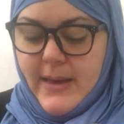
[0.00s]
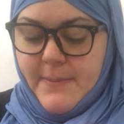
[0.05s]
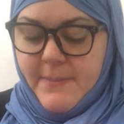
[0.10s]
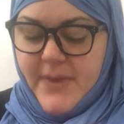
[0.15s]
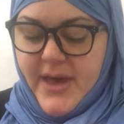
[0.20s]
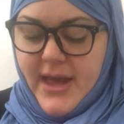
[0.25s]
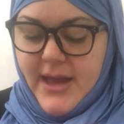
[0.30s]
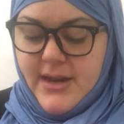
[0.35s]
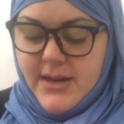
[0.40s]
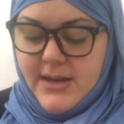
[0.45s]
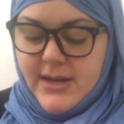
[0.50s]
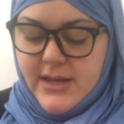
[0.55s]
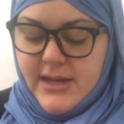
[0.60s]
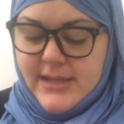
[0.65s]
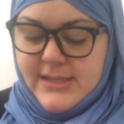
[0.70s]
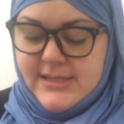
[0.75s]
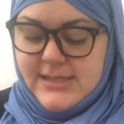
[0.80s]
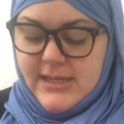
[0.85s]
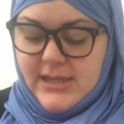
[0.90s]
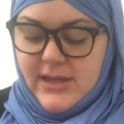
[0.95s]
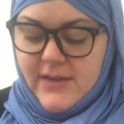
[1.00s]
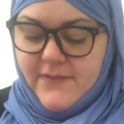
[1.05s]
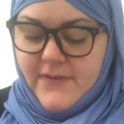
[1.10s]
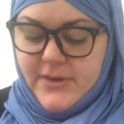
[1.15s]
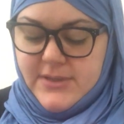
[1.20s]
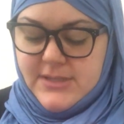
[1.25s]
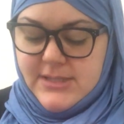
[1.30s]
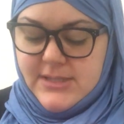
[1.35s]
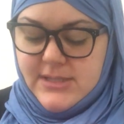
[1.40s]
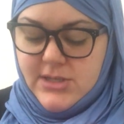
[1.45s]
Ben instantly
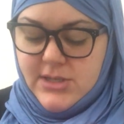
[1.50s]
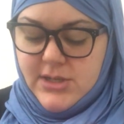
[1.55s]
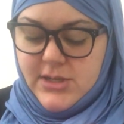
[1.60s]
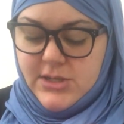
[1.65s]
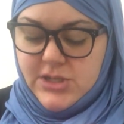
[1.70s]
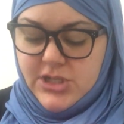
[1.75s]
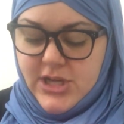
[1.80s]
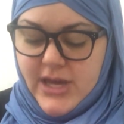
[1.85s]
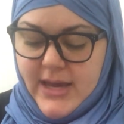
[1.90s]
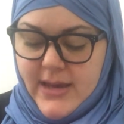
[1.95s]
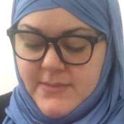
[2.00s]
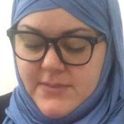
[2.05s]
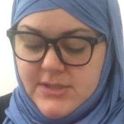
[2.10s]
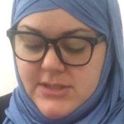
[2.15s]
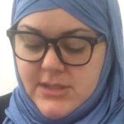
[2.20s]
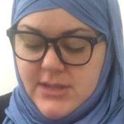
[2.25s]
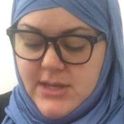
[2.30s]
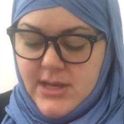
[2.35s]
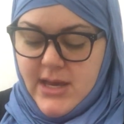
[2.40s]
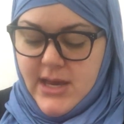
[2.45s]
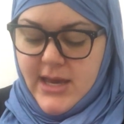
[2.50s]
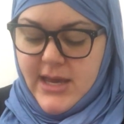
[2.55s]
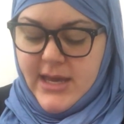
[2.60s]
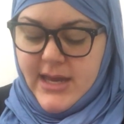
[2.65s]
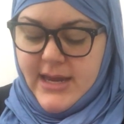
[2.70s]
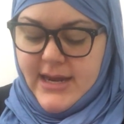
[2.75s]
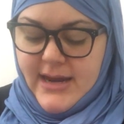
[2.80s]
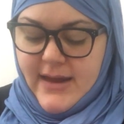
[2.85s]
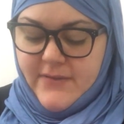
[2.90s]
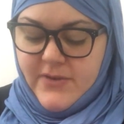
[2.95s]
felt ashamed. He
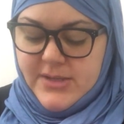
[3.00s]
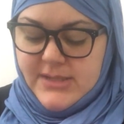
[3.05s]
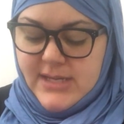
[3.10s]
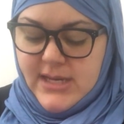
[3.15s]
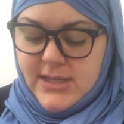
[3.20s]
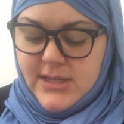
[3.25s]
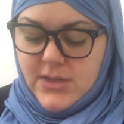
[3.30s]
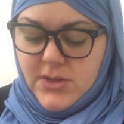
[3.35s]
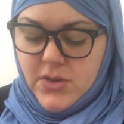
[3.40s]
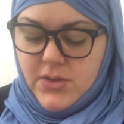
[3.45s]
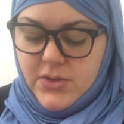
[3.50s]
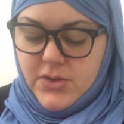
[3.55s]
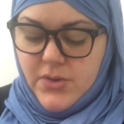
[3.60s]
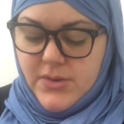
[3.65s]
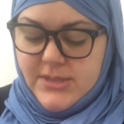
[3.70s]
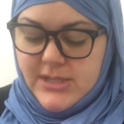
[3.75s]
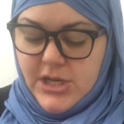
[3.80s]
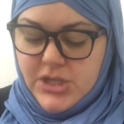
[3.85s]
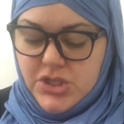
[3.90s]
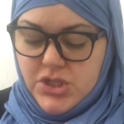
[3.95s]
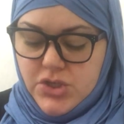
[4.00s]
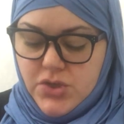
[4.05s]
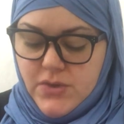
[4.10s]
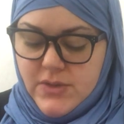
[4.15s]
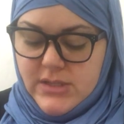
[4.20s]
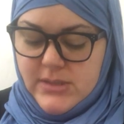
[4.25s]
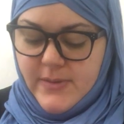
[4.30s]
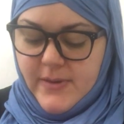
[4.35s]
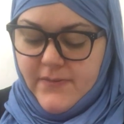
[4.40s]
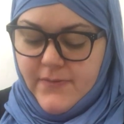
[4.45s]
had never seen the newsagent do
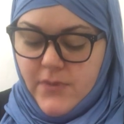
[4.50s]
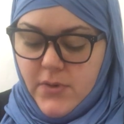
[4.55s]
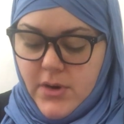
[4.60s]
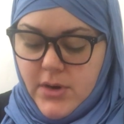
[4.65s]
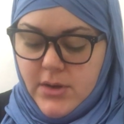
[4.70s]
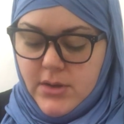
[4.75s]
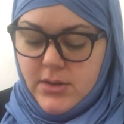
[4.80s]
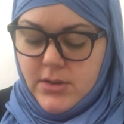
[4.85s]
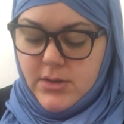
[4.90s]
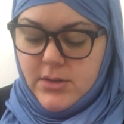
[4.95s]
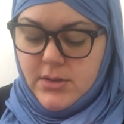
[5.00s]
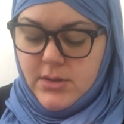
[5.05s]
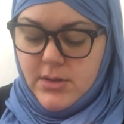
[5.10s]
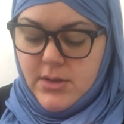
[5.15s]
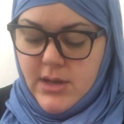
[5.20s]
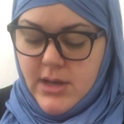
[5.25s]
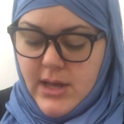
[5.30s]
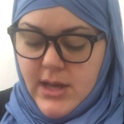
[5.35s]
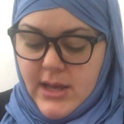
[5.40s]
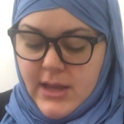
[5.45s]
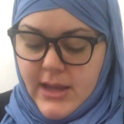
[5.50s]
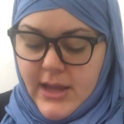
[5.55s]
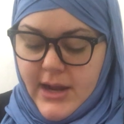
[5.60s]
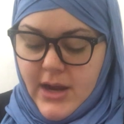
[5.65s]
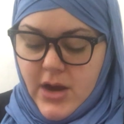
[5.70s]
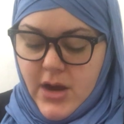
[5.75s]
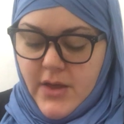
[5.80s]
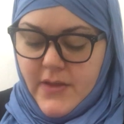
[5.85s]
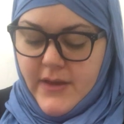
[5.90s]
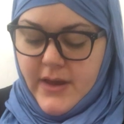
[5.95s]
this before. Like
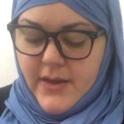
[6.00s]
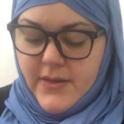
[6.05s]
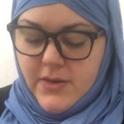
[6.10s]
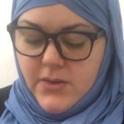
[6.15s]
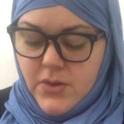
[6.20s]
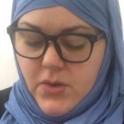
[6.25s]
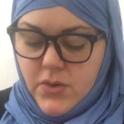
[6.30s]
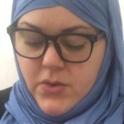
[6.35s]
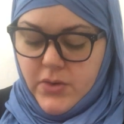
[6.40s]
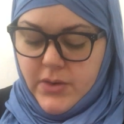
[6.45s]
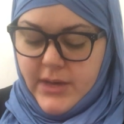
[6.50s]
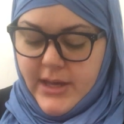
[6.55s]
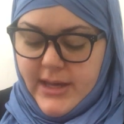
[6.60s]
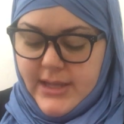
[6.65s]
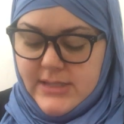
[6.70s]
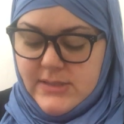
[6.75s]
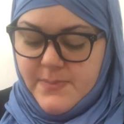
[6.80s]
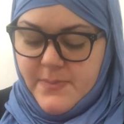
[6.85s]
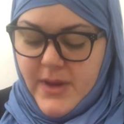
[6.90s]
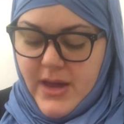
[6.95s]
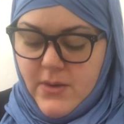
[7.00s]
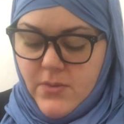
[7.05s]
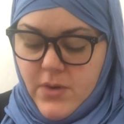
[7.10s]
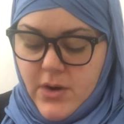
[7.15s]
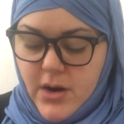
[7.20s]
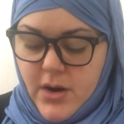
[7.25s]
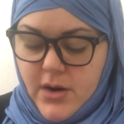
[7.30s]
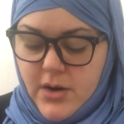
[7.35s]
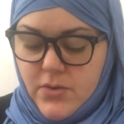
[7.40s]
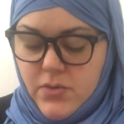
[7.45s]
all the other local kids, Ben
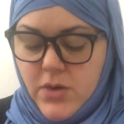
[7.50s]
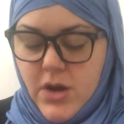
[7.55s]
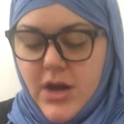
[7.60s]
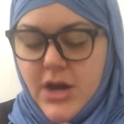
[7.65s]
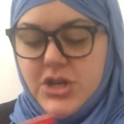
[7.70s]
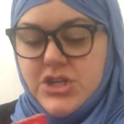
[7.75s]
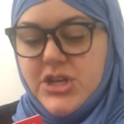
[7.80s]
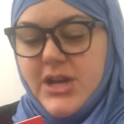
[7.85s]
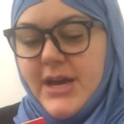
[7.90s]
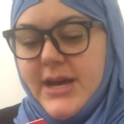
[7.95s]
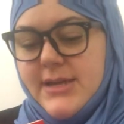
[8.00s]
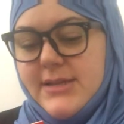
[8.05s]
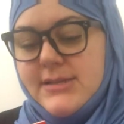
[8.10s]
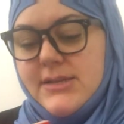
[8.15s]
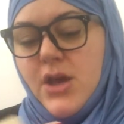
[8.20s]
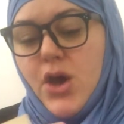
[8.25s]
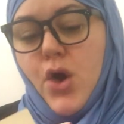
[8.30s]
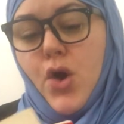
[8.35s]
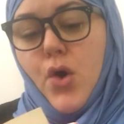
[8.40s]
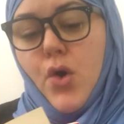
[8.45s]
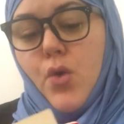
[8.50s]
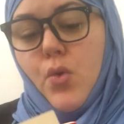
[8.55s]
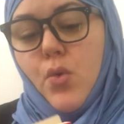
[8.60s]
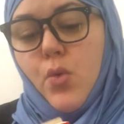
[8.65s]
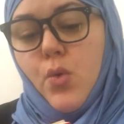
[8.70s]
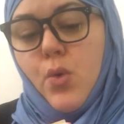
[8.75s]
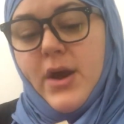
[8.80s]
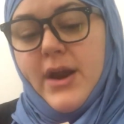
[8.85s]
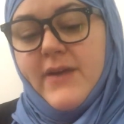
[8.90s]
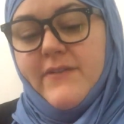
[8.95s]
regarded Raj as
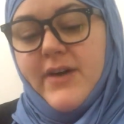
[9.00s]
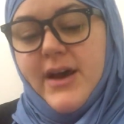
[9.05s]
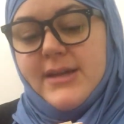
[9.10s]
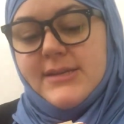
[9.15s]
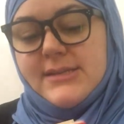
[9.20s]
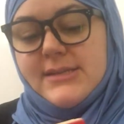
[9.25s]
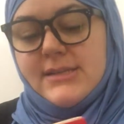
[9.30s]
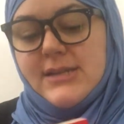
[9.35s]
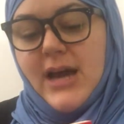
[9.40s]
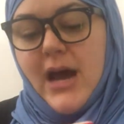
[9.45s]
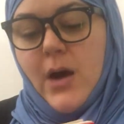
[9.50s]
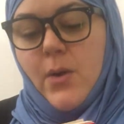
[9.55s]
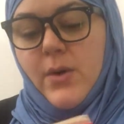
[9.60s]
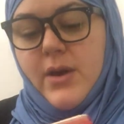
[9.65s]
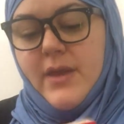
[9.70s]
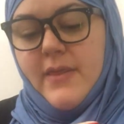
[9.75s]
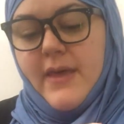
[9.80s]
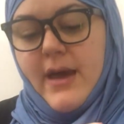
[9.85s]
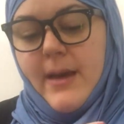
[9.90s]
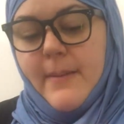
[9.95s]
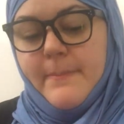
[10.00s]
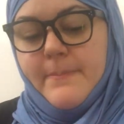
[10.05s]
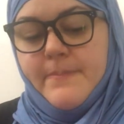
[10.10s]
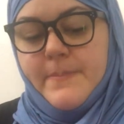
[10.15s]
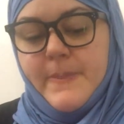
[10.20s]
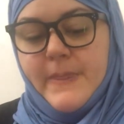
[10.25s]
one of us, not one of them.